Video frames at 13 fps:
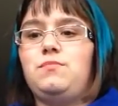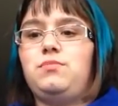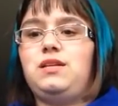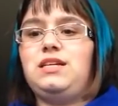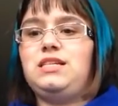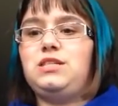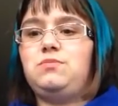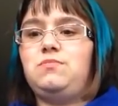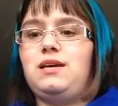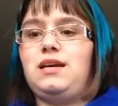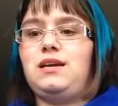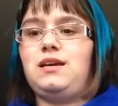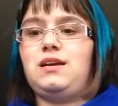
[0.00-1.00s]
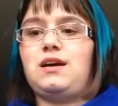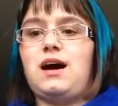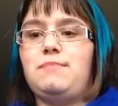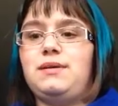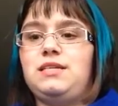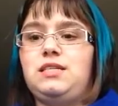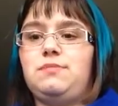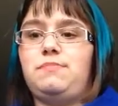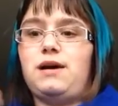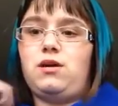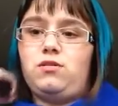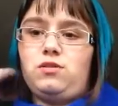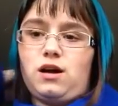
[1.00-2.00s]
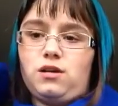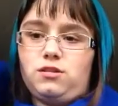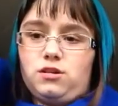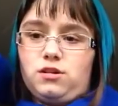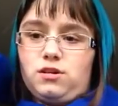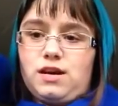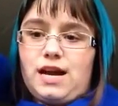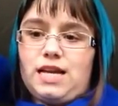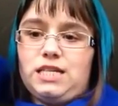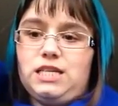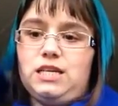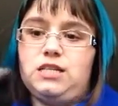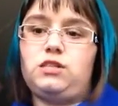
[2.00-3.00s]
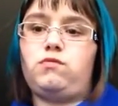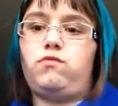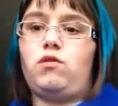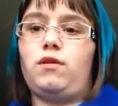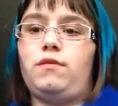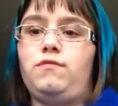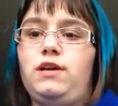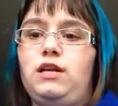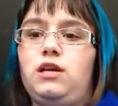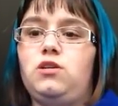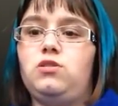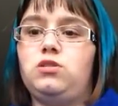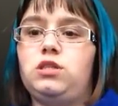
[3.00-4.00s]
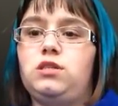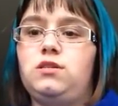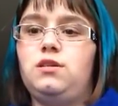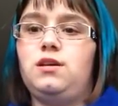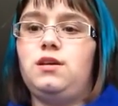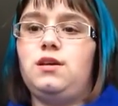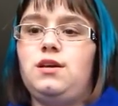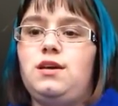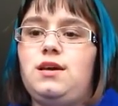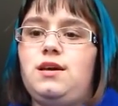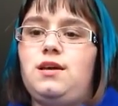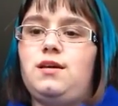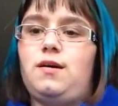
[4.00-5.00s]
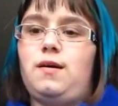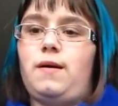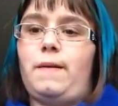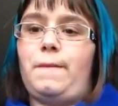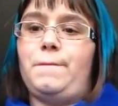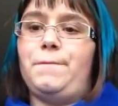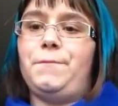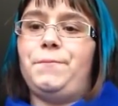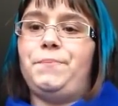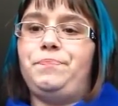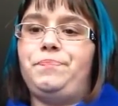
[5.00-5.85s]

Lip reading: Please comment about other ideas for videos. I'm